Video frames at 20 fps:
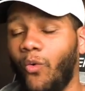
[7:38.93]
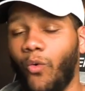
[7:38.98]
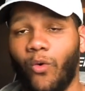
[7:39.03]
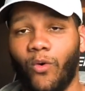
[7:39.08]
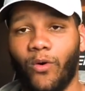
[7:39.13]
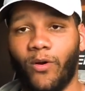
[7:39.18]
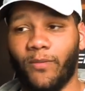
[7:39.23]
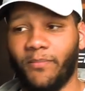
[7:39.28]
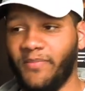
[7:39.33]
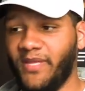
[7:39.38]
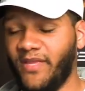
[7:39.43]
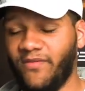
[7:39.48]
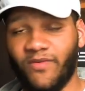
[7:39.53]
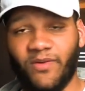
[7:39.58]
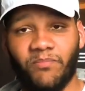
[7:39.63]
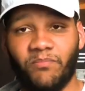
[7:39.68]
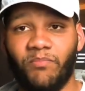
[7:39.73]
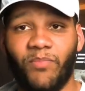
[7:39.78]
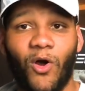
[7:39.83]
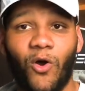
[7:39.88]
Or
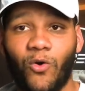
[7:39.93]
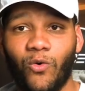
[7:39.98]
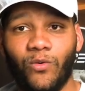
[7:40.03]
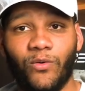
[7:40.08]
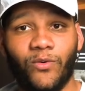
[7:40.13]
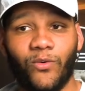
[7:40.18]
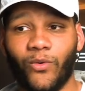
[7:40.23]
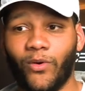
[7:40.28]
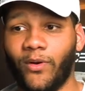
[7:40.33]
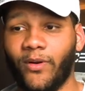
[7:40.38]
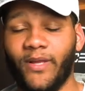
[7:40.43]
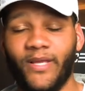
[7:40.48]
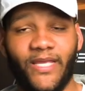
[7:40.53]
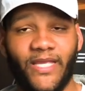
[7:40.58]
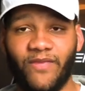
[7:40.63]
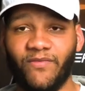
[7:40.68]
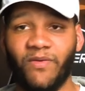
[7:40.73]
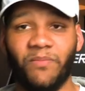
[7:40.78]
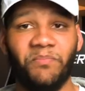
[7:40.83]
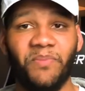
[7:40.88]
even Bone or
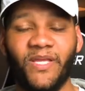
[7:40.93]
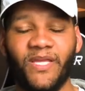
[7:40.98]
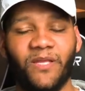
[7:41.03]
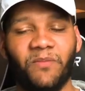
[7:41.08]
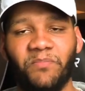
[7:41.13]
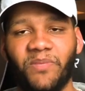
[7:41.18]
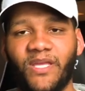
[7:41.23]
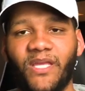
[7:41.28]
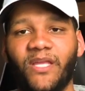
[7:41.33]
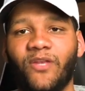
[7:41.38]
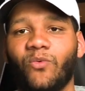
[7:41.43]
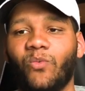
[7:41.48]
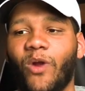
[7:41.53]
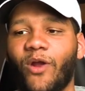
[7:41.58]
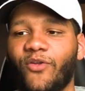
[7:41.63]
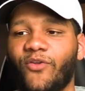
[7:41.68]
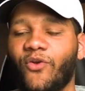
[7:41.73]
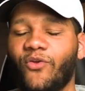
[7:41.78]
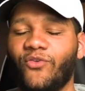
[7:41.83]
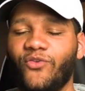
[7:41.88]
even B N B, to
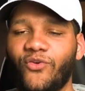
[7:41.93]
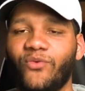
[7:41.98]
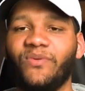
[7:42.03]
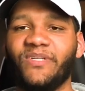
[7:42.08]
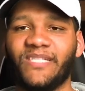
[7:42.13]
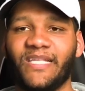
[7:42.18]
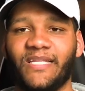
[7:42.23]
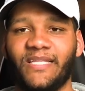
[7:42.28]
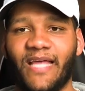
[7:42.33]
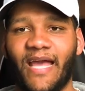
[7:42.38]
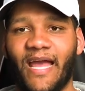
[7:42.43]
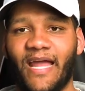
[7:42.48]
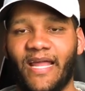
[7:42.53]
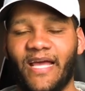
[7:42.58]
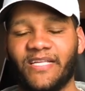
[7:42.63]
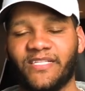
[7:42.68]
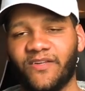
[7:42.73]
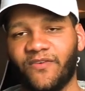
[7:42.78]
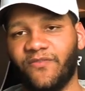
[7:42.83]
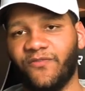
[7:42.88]
where you're using
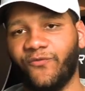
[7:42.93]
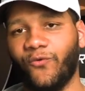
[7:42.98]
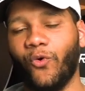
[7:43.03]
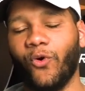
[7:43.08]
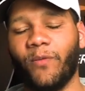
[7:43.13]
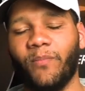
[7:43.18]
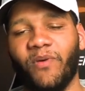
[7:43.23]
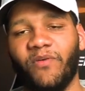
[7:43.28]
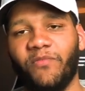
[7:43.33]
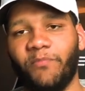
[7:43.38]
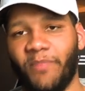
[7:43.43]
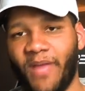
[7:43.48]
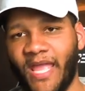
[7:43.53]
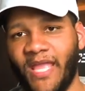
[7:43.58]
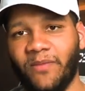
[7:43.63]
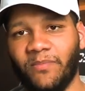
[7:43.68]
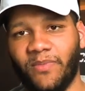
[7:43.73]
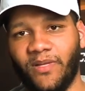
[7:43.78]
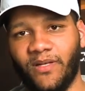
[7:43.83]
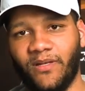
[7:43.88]
that as a form of
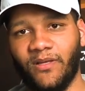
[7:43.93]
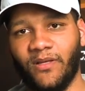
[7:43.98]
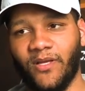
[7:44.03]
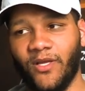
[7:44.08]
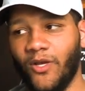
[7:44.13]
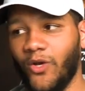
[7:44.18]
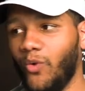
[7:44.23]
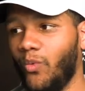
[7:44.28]
payment